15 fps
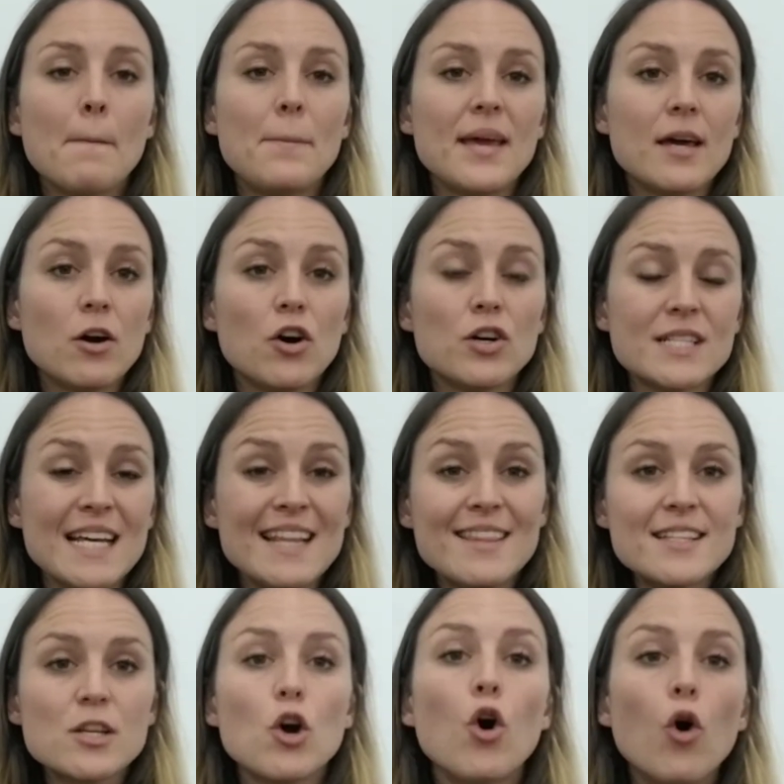because in
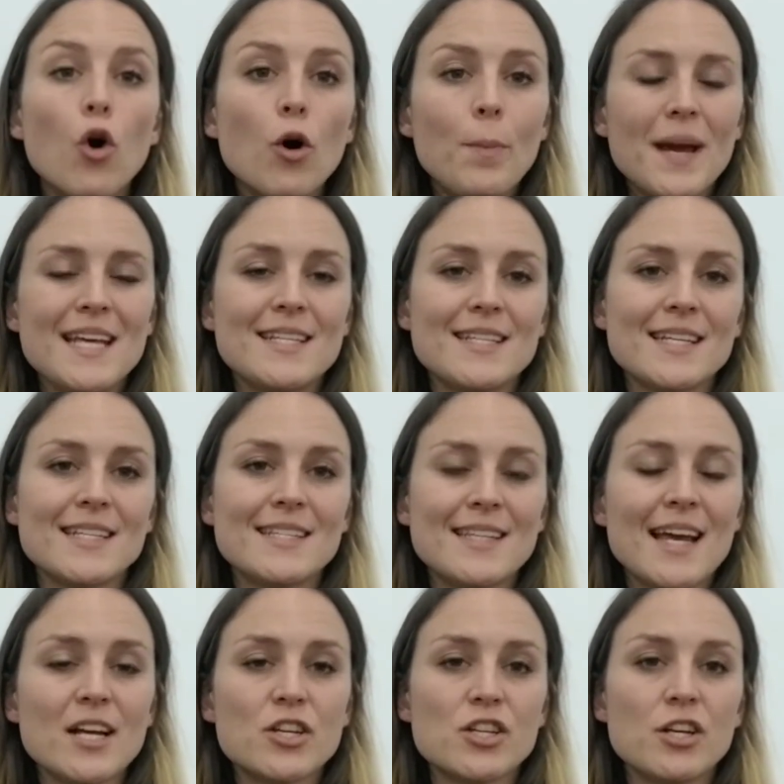this core basics
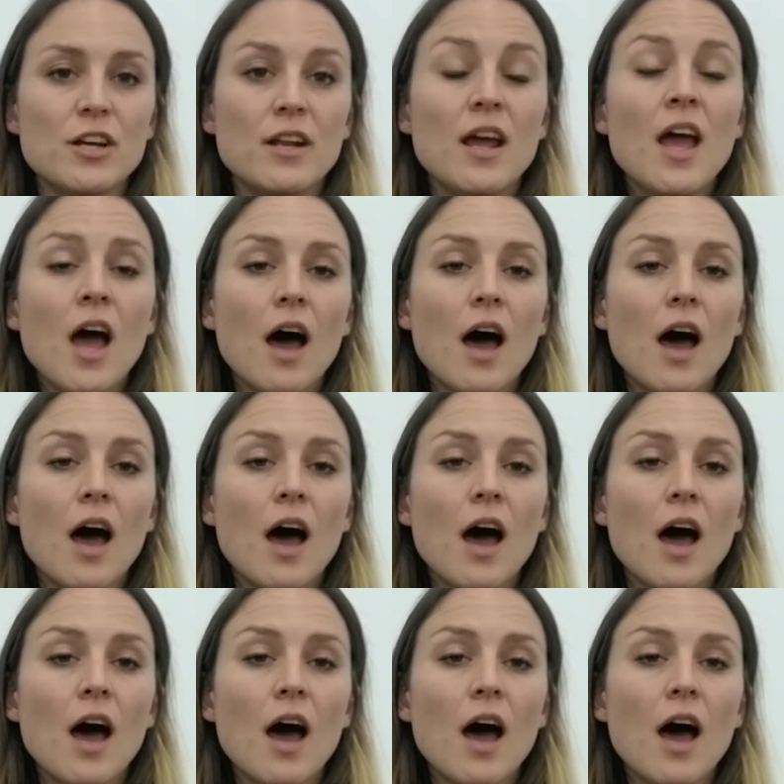section,